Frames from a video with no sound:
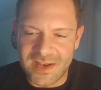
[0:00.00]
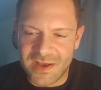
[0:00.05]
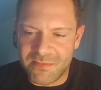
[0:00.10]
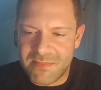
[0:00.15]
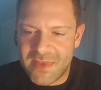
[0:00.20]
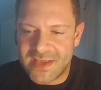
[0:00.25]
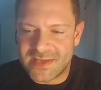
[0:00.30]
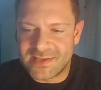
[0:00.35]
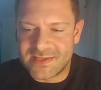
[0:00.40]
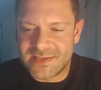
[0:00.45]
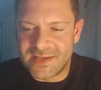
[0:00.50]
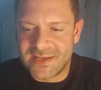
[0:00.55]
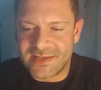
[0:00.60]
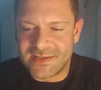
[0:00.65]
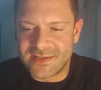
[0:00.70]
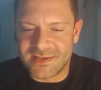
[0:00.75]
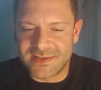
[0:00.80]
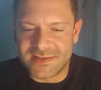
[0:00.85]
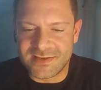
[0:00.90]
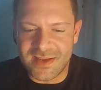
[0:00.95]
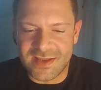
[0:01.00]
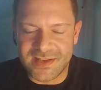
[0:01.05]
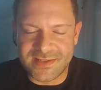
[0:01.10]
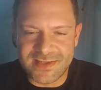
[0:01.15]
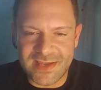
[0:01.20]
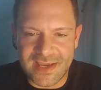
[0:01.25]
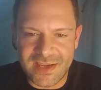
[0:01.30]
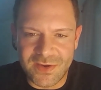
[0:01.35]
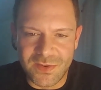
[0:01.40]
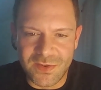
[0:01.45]
up messes and
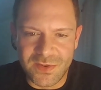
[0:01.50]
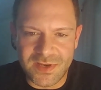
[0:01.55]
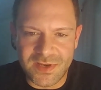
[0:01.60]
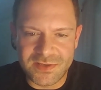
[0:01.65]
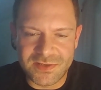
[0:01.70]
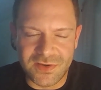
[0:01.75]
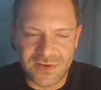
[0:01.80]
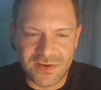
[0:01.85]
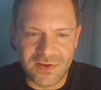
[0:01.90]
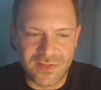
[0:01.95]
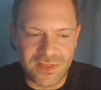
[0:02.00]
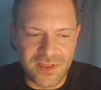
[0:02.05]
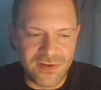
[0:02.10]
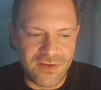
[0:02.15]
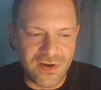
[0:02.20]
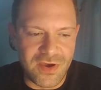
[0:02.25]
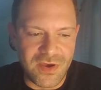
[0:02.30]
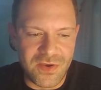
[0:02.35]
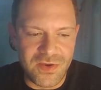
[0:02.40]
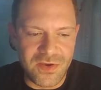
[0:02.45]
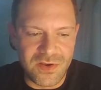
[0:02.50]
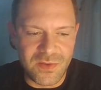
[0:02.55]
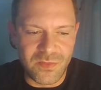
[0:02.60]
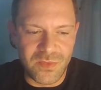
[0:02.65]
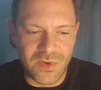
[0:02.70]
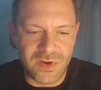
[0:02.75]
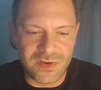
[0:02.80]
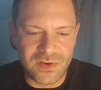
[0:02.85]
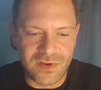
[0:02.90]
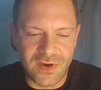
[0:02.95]
take audits on their own and
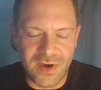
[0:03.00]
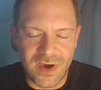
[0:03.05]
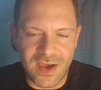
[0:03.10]
whatnot.